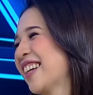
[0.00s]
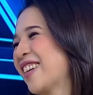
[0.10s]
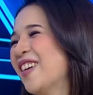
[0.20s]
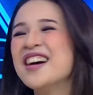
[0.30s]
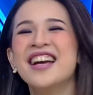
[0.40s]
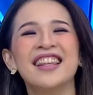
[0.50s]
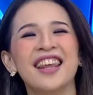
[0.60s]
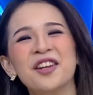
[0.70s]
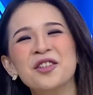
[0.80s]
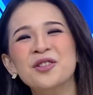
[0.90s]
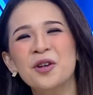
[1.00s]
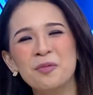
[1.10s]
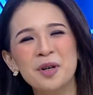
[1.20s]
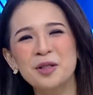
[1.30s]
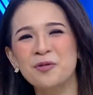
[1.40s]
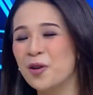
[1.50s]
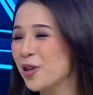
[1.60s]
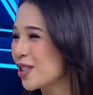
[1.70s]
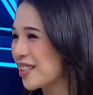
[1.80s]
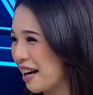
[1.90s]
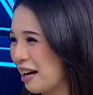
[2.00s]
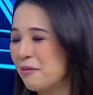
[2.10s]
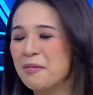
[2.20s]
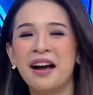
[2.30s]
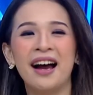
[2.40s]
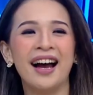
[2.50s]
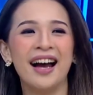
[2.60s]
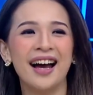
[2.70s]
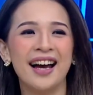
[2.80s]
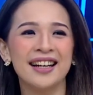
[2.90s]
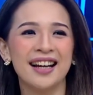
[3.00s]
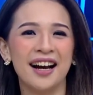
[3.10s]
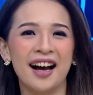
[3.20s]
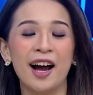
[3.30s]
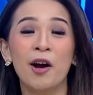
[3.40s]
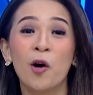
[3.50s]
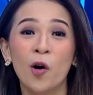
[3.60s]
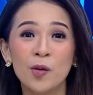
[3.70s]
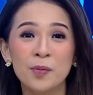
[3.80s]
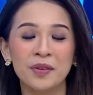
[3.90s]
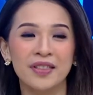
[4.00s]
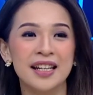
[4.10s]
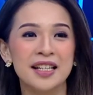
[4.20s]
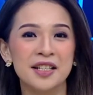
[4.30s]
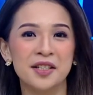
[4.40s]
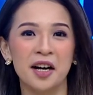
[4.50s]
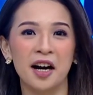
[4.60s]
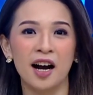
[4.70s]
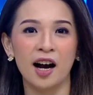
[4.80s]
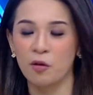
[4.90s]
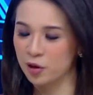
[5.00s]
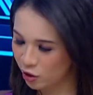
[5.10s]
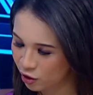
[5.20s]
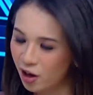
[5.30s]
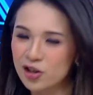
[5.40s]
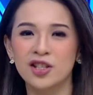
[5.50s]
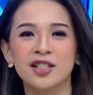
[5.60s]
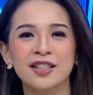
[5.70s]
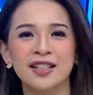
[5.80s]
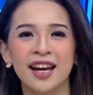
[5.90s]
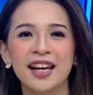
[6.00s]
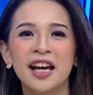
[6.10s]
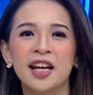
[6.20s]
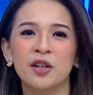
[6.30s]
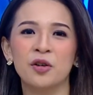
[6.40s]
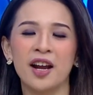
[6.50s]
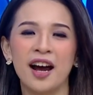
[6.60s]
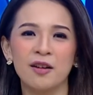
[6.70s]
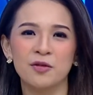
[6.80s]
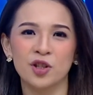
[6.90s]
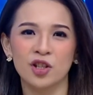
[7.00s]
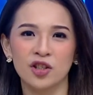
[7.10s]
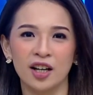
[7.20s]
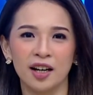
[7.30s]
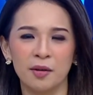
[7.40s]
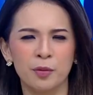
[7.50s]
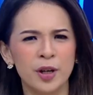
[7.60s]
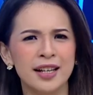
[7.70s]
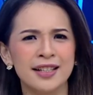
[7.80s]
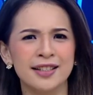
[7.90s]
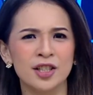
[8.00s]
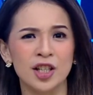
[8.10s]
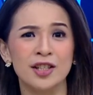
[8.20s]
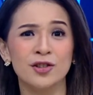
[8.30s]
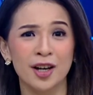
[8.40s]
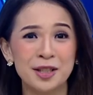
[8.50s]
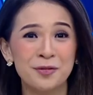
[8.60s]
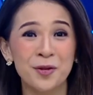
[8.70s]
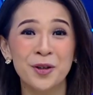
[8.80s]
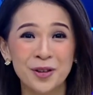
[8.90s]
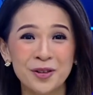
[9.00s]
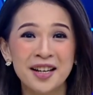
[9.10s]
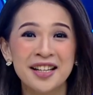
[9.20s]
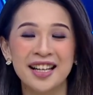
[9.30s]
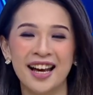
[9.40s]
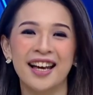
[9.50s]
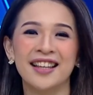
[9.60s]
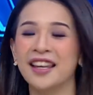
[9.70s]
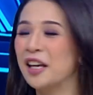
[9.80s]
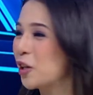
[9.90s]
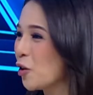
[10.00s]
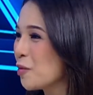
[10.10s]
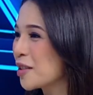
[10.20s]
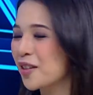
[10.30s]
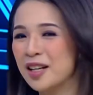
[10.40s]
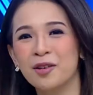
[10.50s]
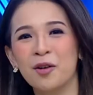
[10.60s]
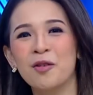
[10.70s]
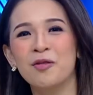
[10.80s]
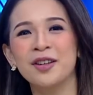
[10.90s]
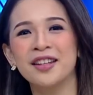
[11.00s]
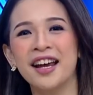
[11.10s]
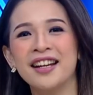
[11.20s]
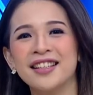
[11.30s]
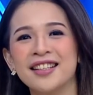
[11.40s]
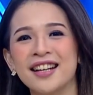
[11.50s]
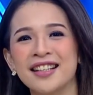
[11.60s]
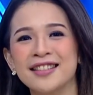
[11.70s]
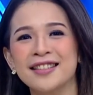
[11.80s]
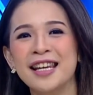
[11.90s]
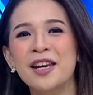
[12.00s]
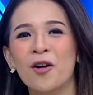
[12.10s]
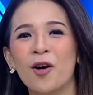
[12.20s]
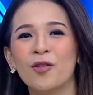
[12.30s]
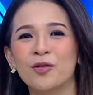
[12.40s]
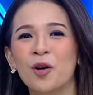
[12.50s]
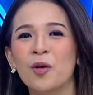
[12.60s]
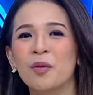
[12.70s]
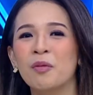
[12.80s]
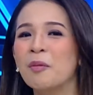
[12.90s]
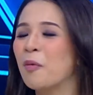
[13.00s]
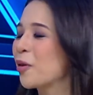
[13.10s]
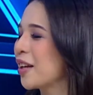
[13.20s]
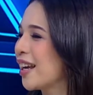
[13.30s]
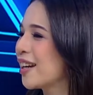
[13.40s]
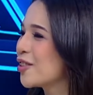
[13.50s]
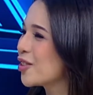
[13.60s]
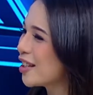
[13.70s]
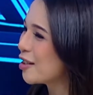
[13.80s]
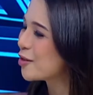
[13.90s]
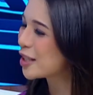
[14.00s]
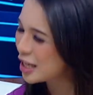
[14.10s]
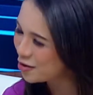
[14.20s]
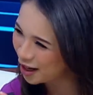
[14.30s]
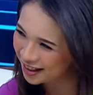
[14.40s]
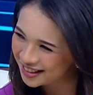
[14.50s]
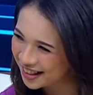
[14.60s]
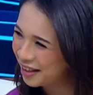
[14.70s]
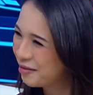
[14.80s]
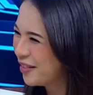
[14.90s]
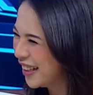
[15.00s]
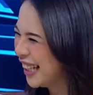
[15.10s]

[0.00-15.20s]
Ilko. Thank you so much for your time. And I hope this our discussion today could have such bring such insight for you. And thank you, Mr. Ilko von der Eden, as the CEO of Global Reporting Initiative. See you next time.